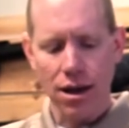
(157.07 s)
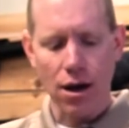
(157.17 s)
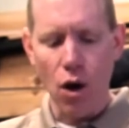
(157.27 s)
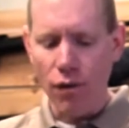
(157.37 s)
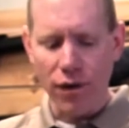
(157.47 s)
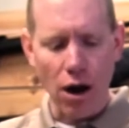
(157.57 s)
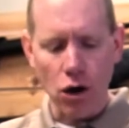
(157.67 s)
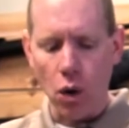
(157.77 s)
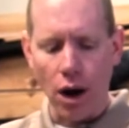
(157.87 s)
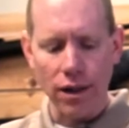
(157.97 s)
Uh,
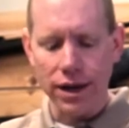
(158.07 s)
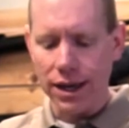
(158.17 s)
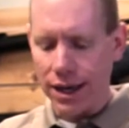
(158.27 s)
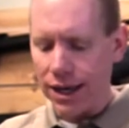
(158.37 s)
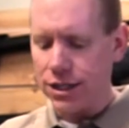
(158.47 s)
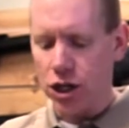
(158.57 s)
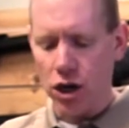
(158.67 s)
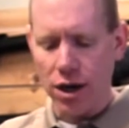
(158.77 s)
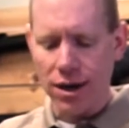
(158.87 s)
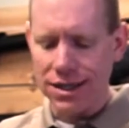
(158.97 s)
overall quality is
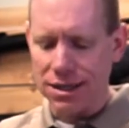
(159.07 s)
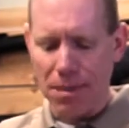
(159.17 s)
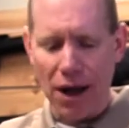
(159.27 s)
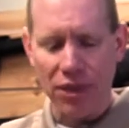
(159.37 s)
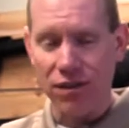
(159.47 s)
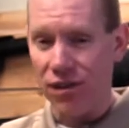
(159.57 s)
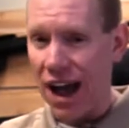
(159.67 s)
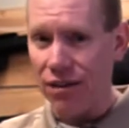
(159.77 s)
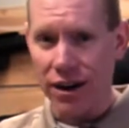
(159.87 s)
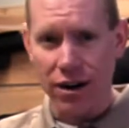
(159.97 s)
good. It's about the
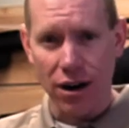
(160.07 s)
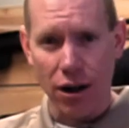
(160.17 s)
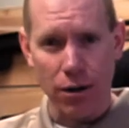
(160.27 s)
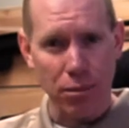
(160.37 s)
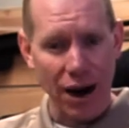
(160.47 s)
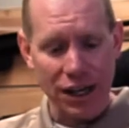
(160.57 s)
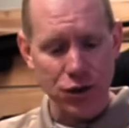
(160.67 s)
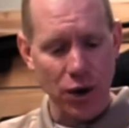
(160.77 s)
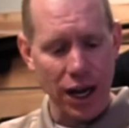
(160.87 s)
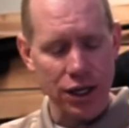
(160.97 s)
$500
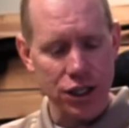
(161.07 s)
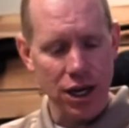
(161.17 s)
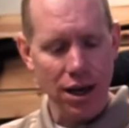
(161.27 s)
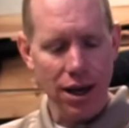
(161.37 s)
price range.